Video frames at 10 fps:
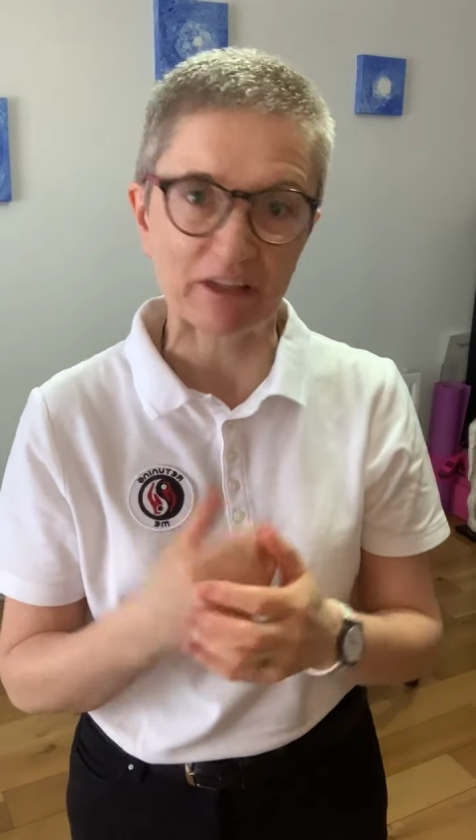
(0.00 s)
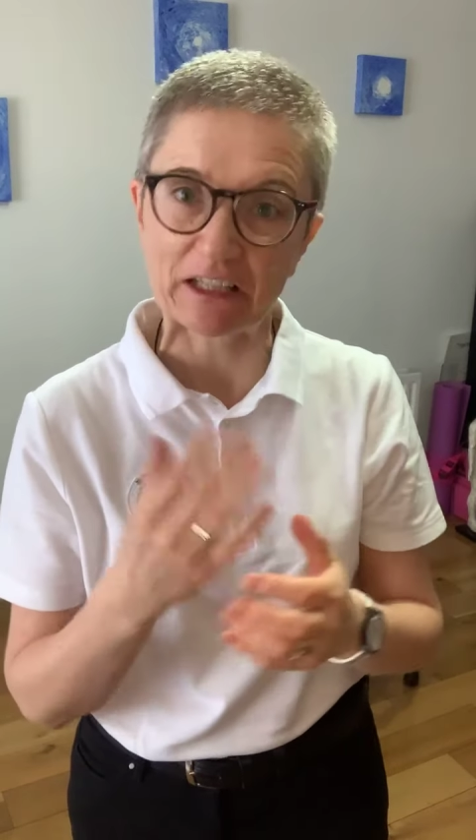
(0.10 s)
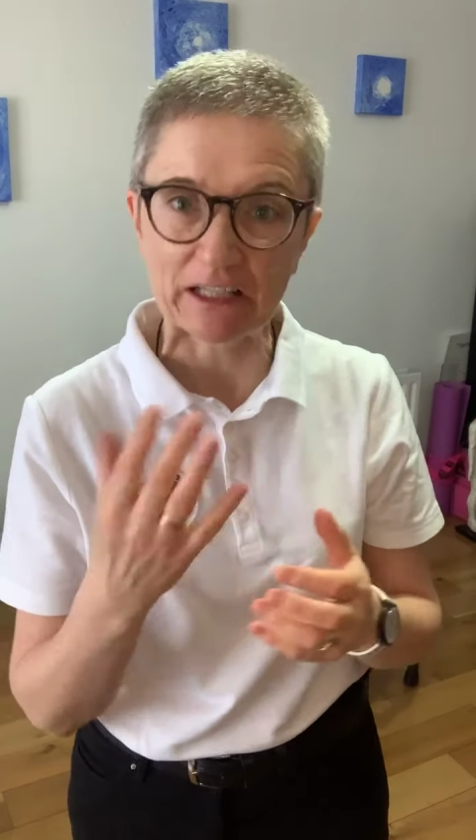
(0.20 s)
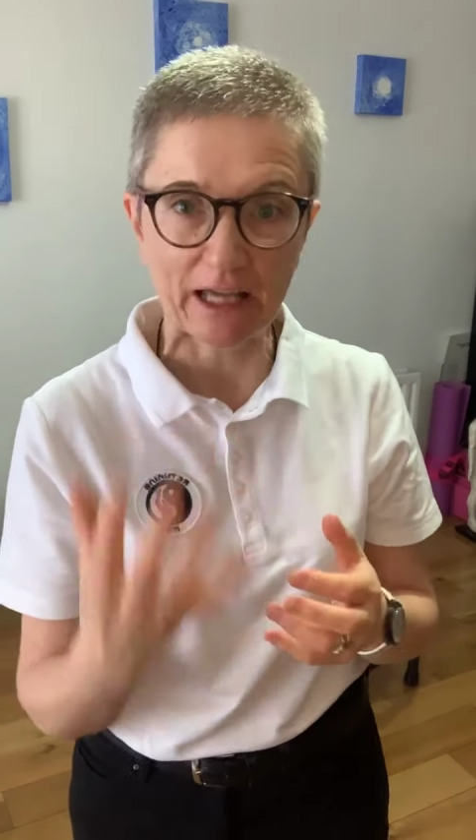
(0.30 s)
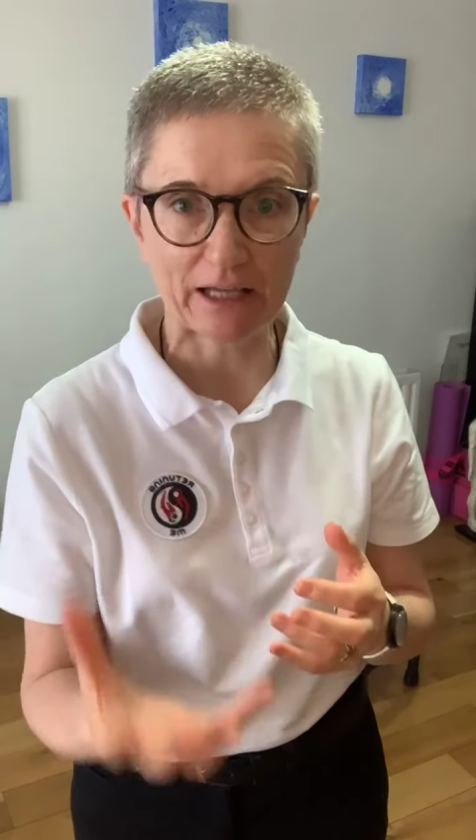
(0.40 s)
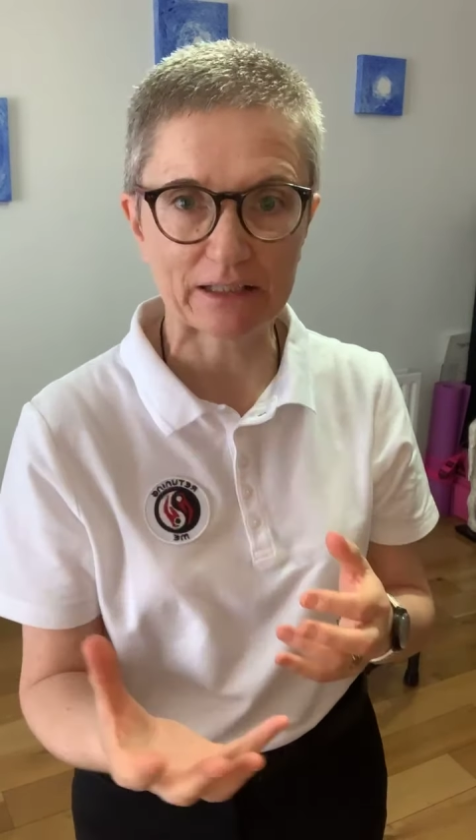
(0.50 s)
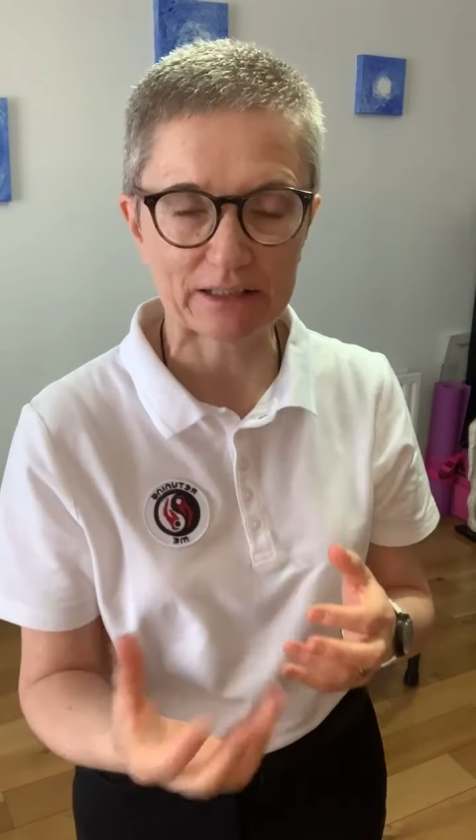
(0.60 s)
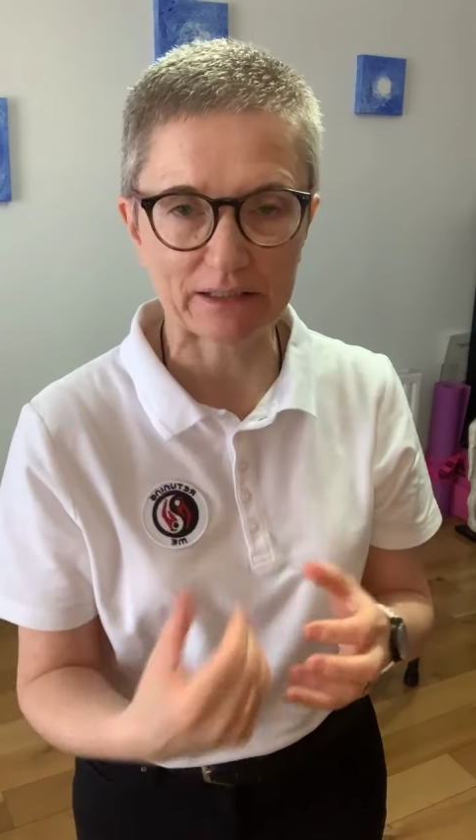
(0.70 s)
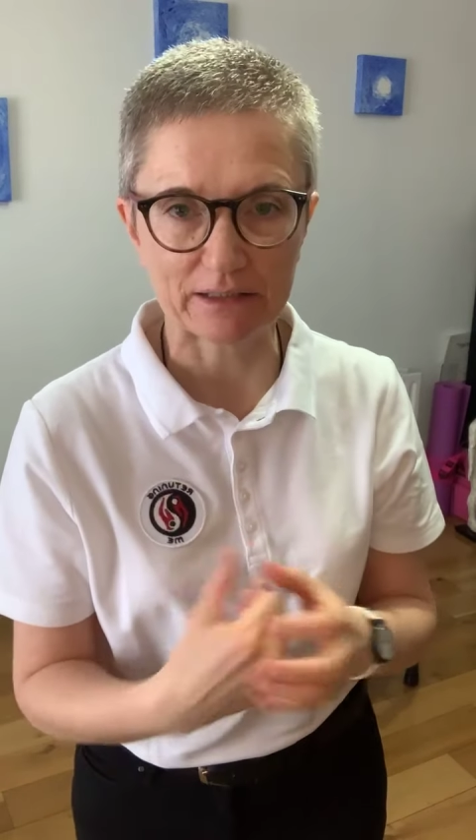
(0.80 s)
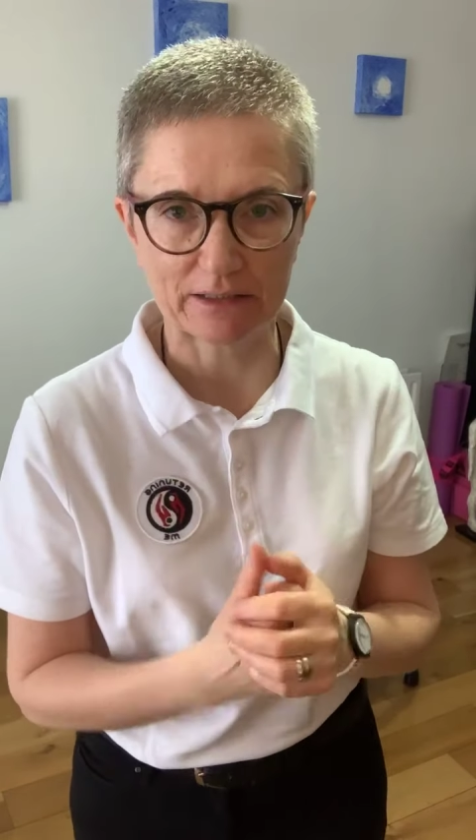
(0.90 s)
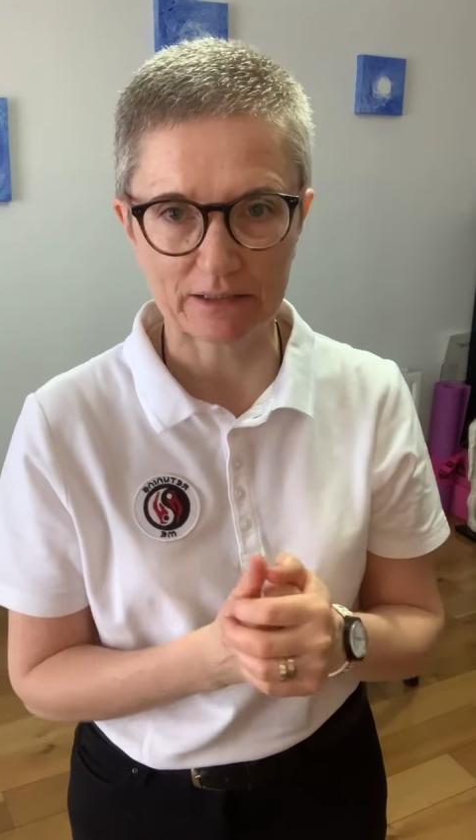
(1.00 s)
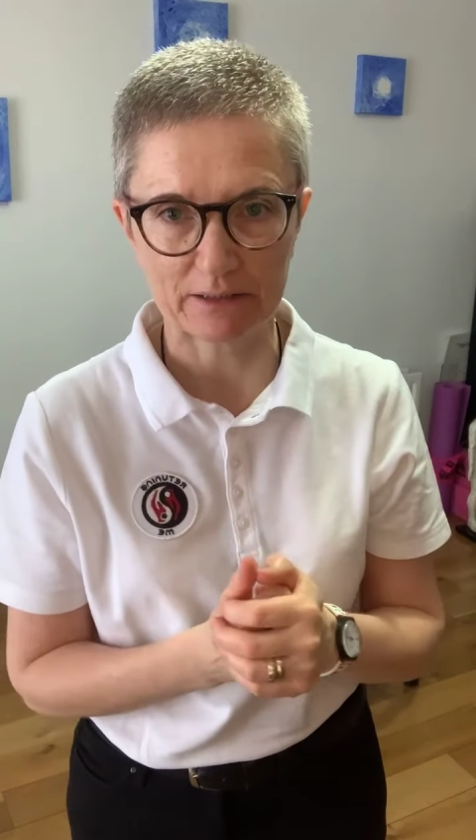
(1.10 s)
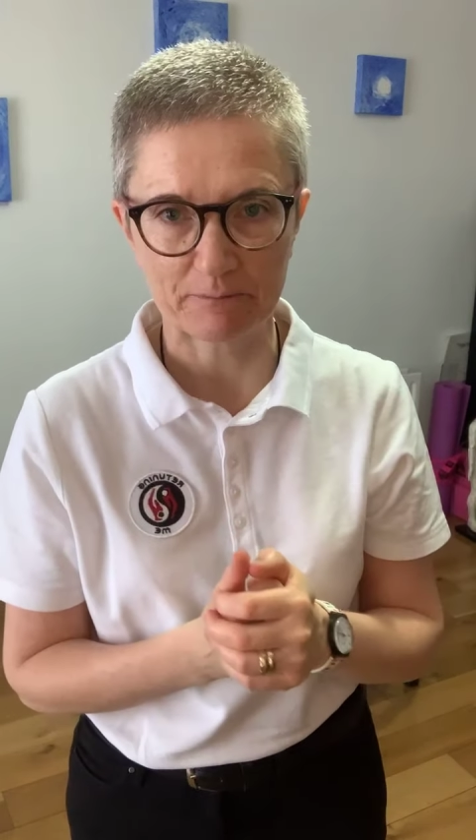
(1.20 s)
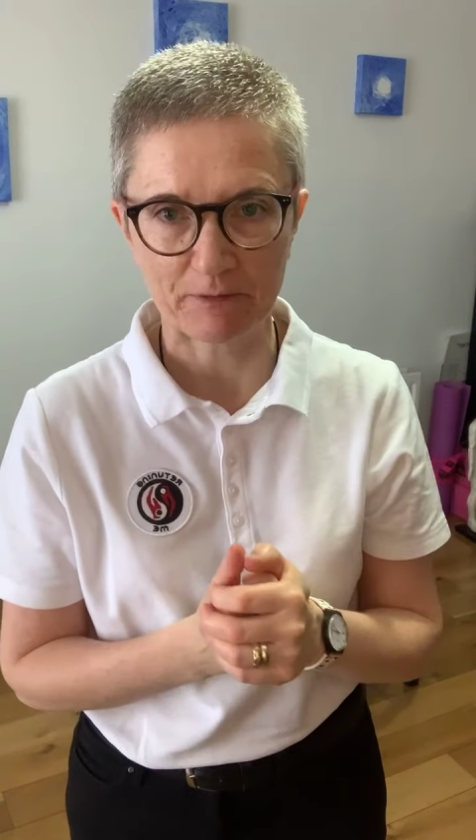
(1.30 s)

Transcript: little accidents.